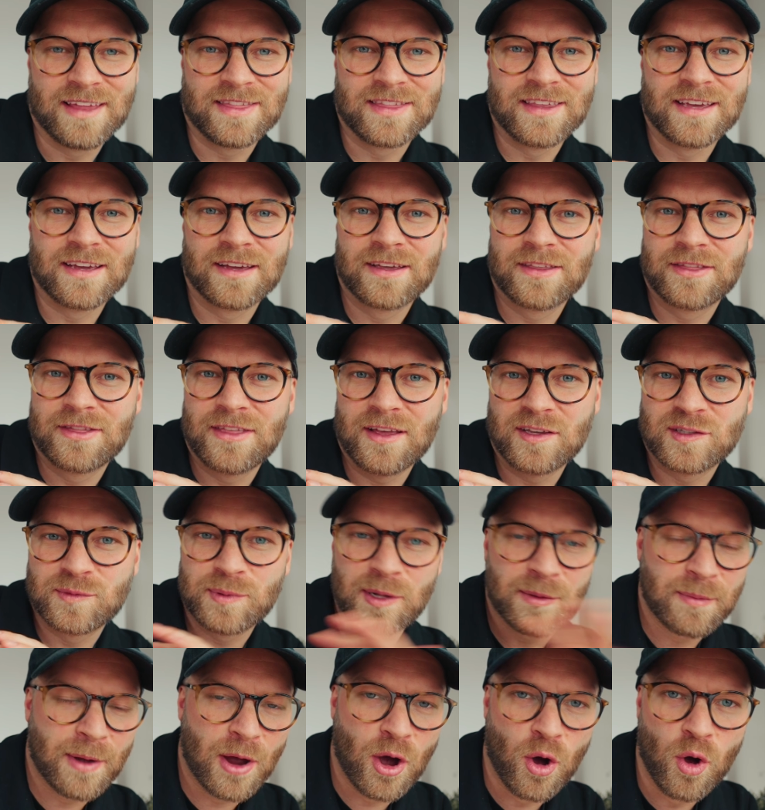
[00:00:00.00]
think they
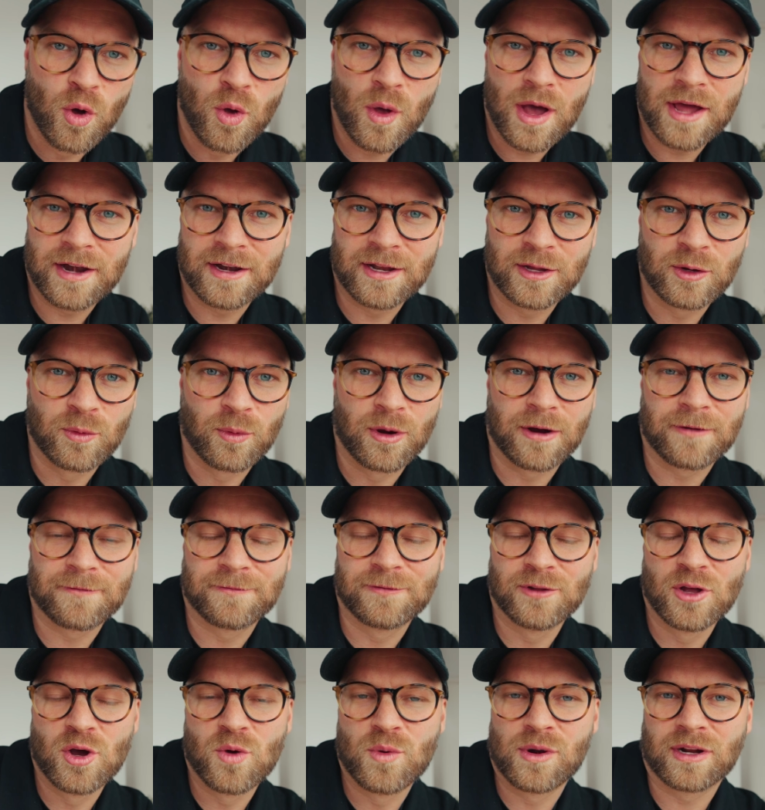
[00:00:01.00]
speed up my whole editing
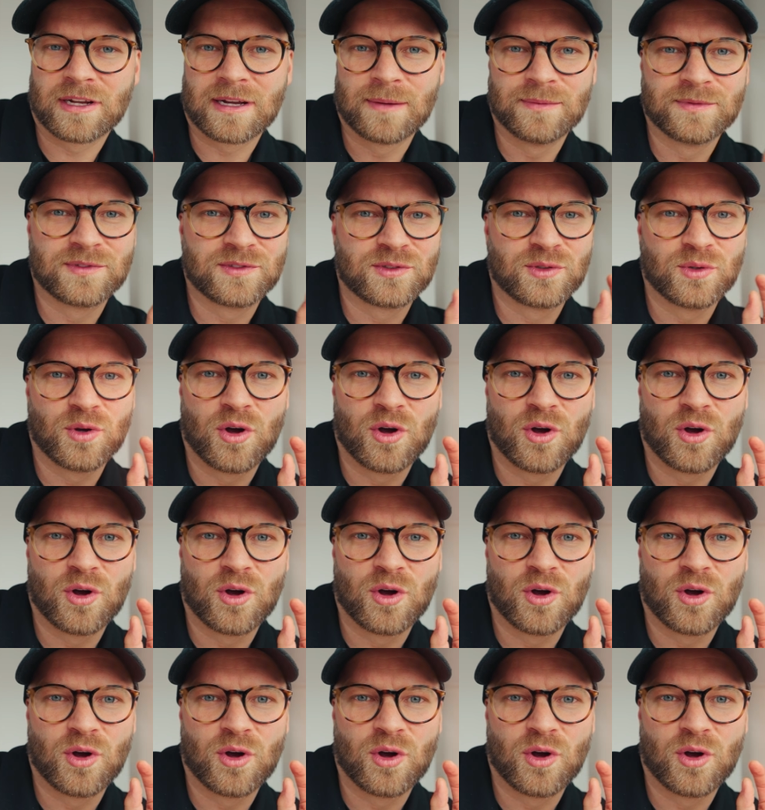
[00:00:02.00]
workflow when it comes to